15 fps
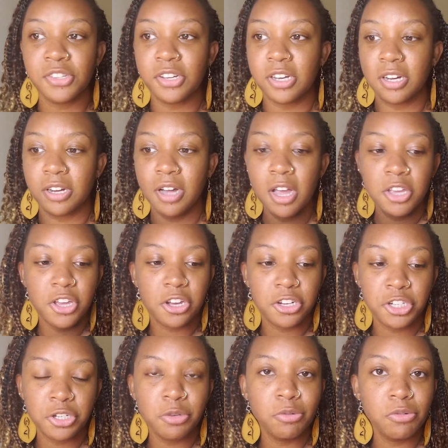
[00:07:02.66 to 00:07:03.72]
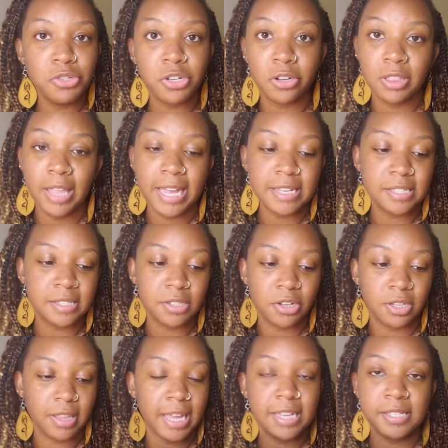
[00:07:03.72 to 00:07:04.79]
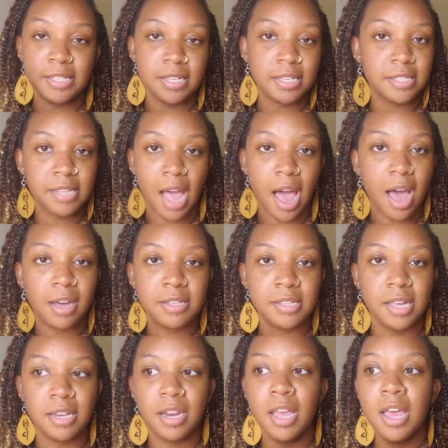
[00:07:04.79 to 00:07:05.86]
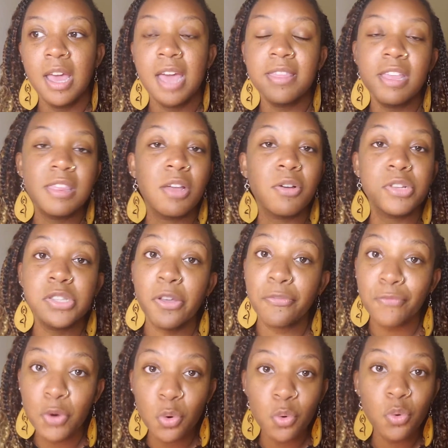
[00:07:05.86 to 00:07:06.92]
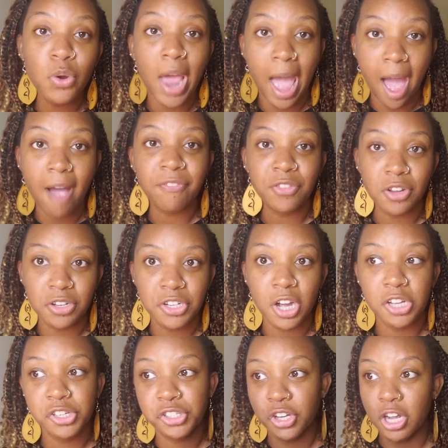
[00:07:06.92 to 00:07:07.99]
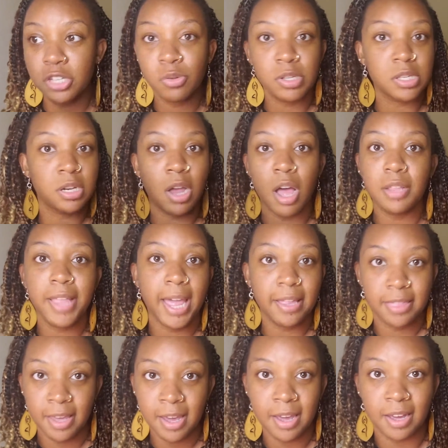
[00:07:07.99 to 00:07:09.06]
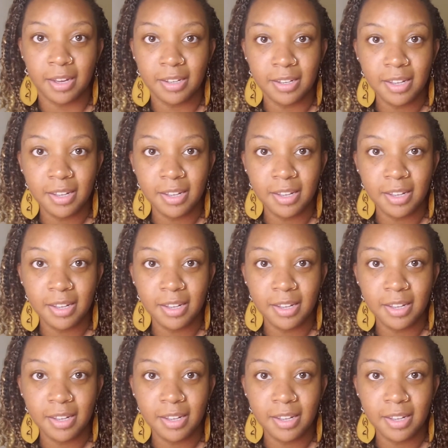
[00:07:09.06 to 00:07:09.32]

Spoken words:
your shoes, your lacy socks, and then there was the food after church. Church was an all-day thing.